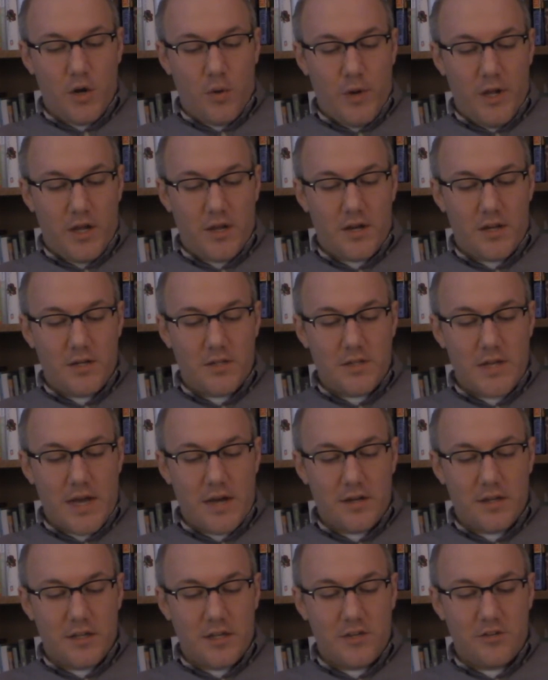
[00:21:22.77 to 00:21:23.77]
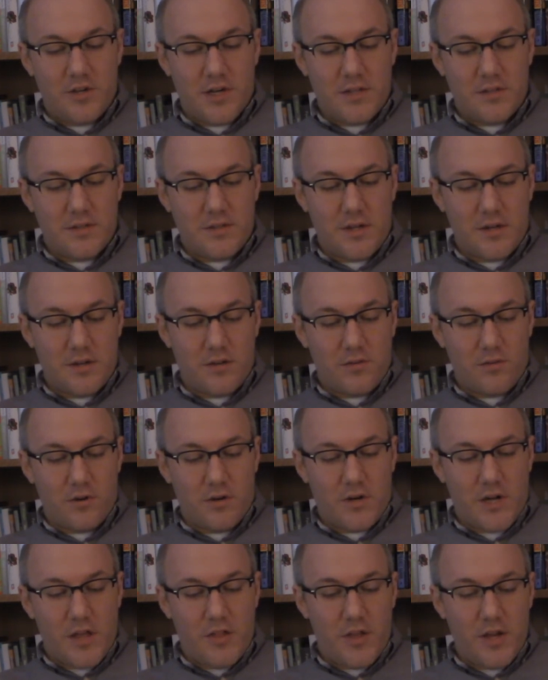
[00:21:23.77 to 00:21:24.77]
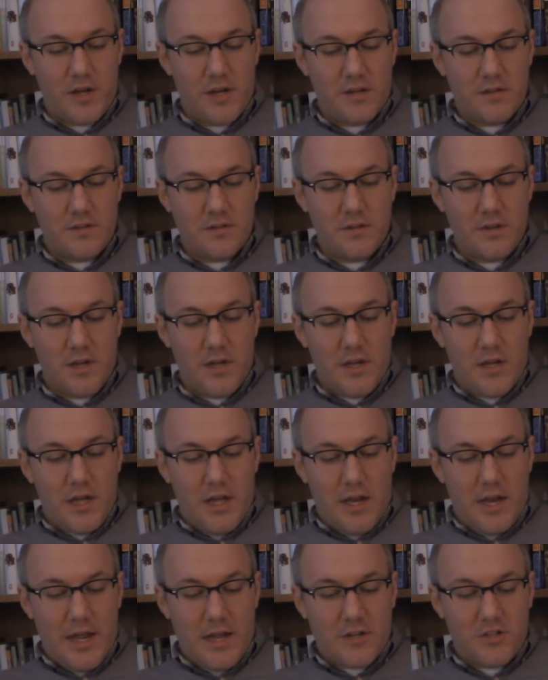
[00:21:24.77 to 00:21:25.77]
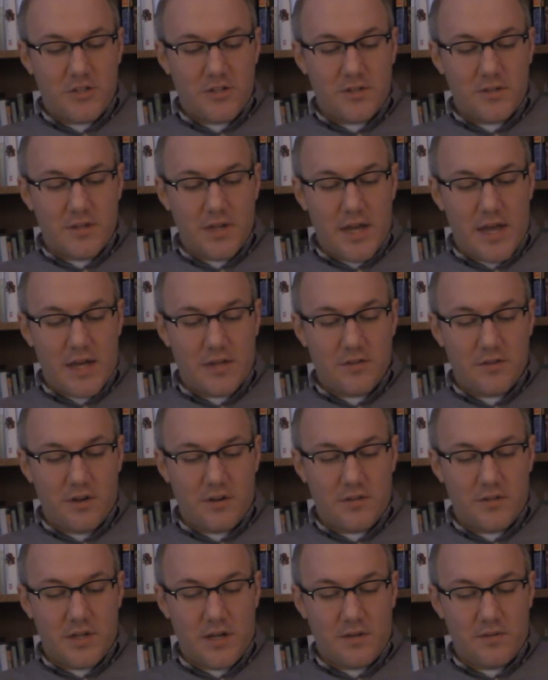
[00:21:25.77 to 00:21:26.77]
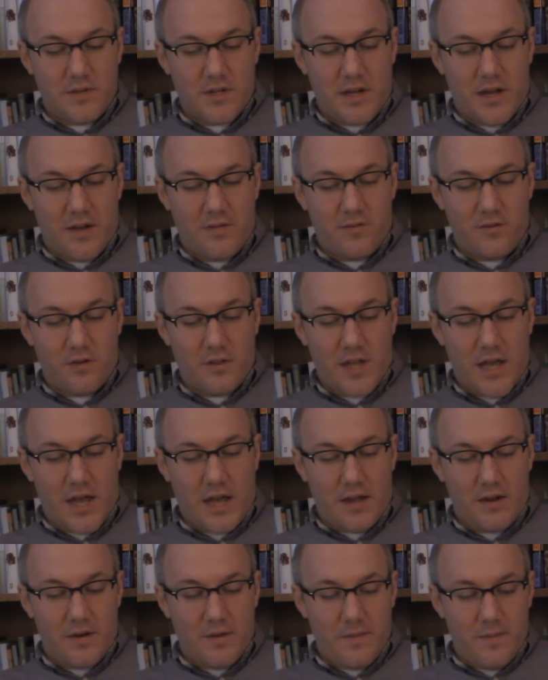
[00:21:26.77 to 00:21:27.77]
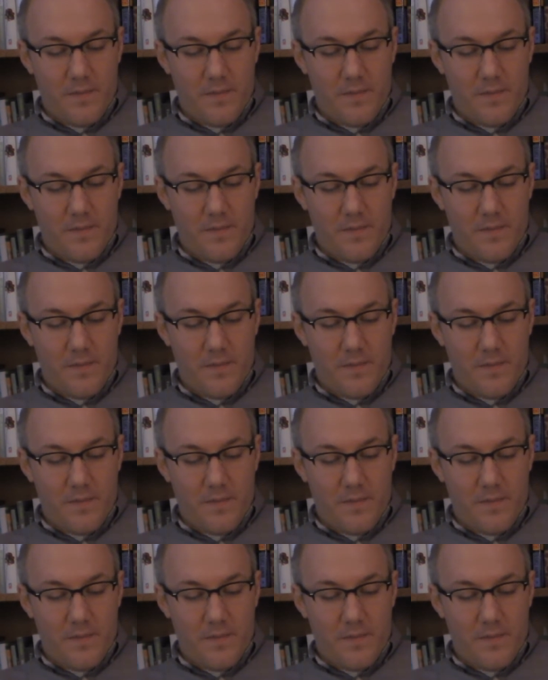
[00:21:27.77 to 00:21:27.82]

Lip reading: we can undoubtedly transcend it toward nothingness, and anxiously ask ourselves, and after that.